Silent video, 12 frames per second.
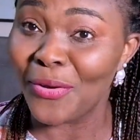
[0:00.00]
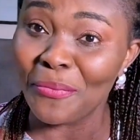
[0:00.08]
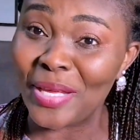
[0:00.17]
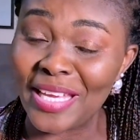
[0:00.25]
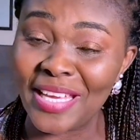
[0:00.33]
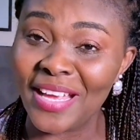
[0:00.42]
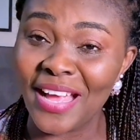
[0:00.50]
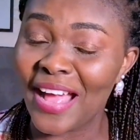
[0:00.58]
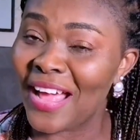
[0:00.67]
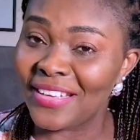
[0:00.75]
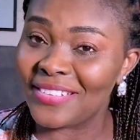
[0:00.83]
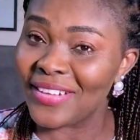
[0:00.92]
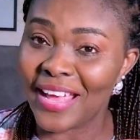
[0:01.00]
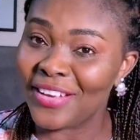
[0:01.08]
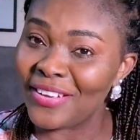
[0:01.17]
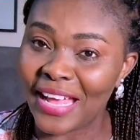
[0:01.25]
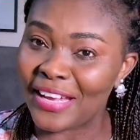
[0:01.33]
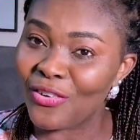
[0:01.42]
me, I
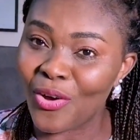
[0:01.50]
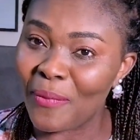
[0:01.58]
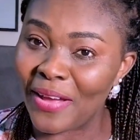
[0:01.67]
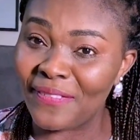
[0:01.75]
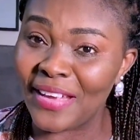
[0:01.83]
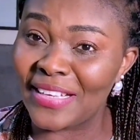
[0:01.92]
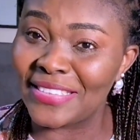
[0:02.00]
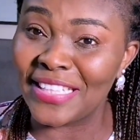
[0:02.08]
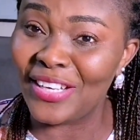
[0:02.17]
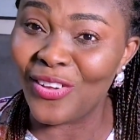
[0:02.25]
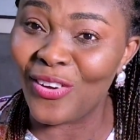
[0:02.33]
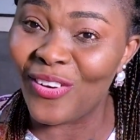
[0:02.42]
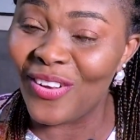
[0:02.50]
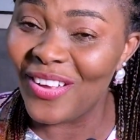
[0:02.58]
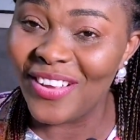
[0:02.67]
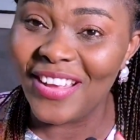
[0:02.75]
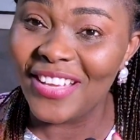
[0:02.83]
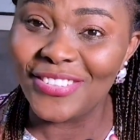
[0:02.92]
cut my fingers a lot.
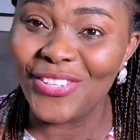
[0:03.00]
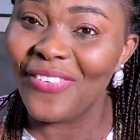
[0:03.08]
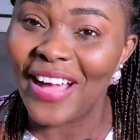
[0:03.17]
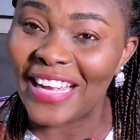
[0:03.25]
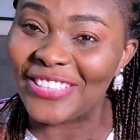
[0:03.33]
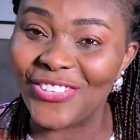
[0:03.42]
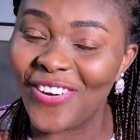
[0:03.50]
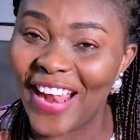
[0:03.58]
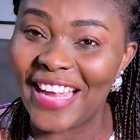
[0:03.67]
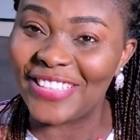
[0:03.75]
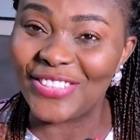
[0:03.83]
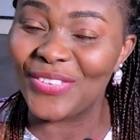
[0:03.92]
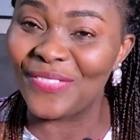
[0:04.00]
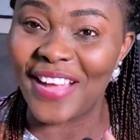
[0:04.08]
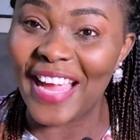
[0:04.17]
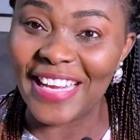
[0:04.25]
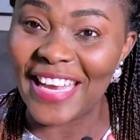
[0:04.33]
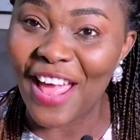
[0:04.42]
So I try to
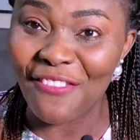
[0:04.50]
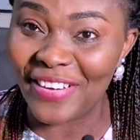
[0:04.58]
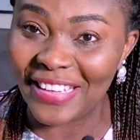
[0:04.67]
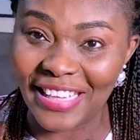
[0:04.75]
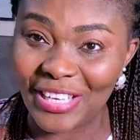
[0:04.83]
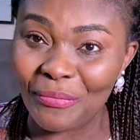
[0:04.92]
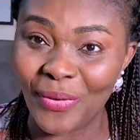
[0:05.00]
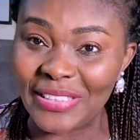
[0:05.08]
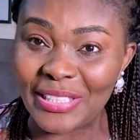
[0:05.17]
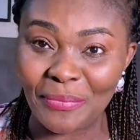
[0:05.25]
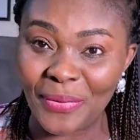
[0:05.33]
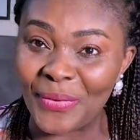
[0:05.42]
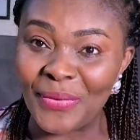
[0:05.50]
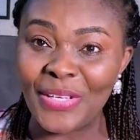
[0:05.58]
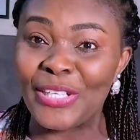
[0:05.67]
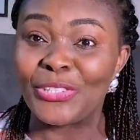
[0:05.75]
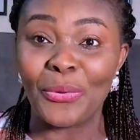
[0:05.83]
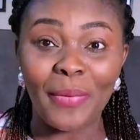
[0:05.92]
find everything possible
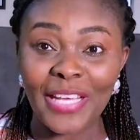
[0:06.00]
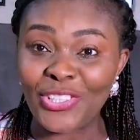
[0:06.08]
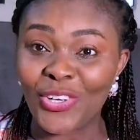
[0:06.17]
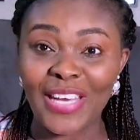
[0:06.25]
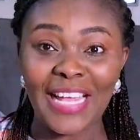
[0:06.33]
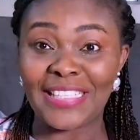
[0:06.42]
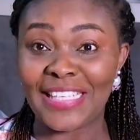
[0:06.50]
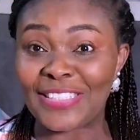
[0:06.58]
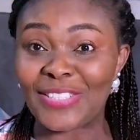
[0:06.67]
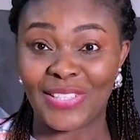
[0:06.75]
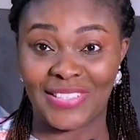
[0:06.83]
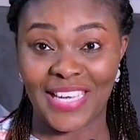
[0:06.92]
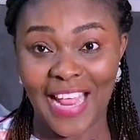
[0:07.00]
to make sure that this doesn't